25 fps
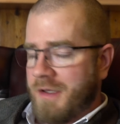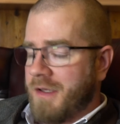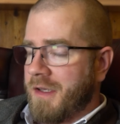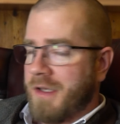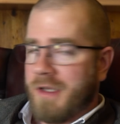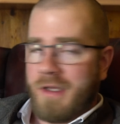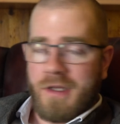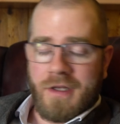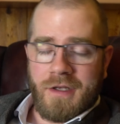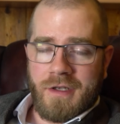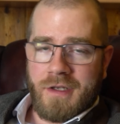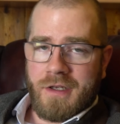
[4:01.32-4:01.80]

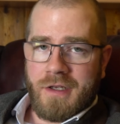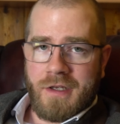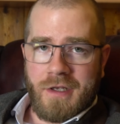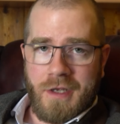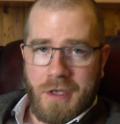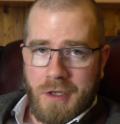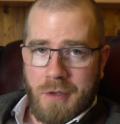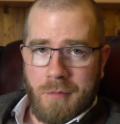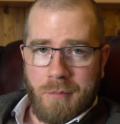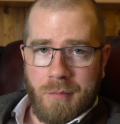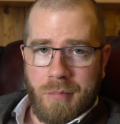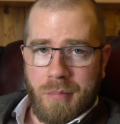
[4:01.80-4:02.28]
it
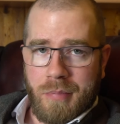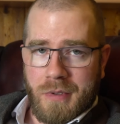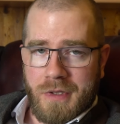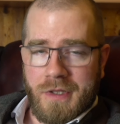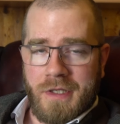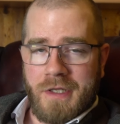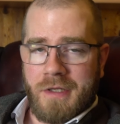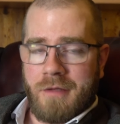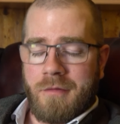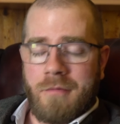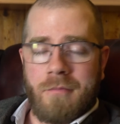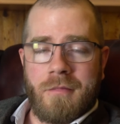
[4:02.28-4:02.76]

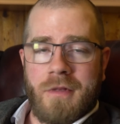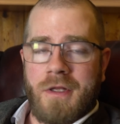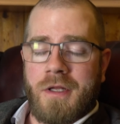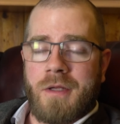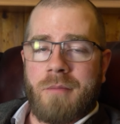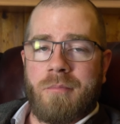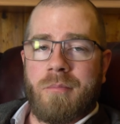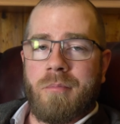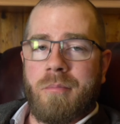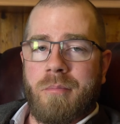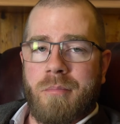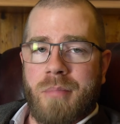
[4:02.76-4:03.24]

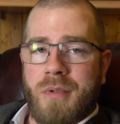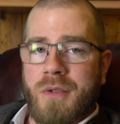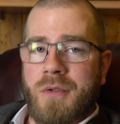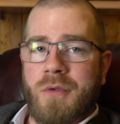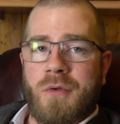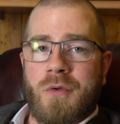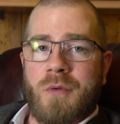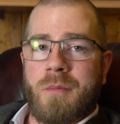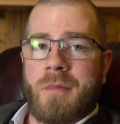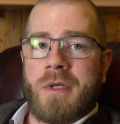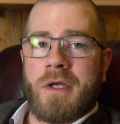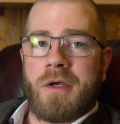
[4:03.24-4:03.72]
completely
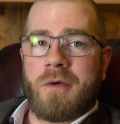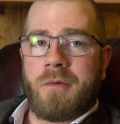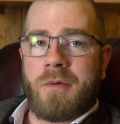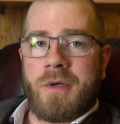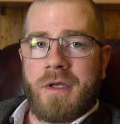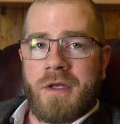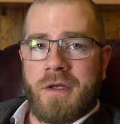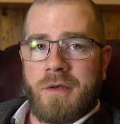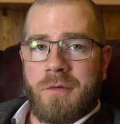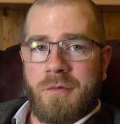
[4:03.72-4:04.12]
blew me away.